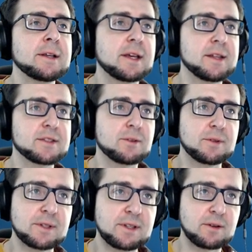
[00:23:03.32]
And
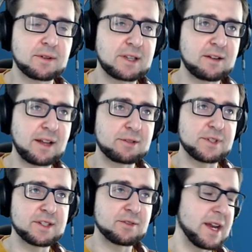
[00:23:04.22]
so, you know, it kind of like
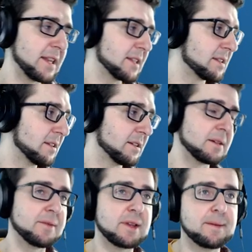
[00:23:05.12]
restrains
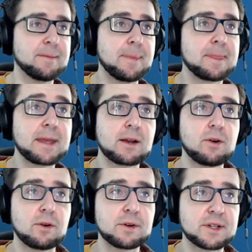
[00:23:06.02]
the, um, the
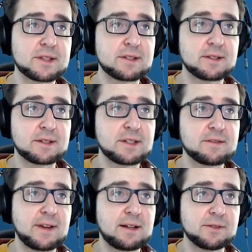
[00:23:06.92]
coordinates, the, this
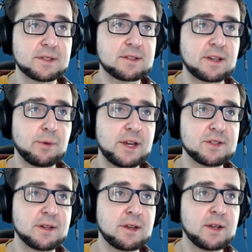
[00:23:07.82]
value, this
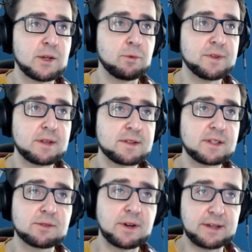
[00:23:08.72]
equation within
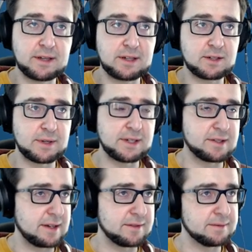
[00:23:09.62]
zero and one hundred
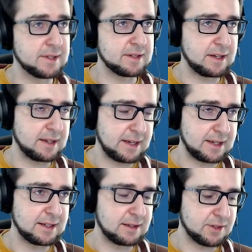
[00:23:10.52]
twenty-seven. It's kind of like,
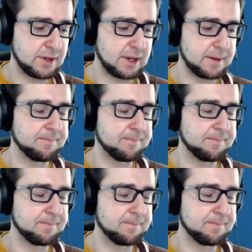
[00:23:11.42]
like a little trick.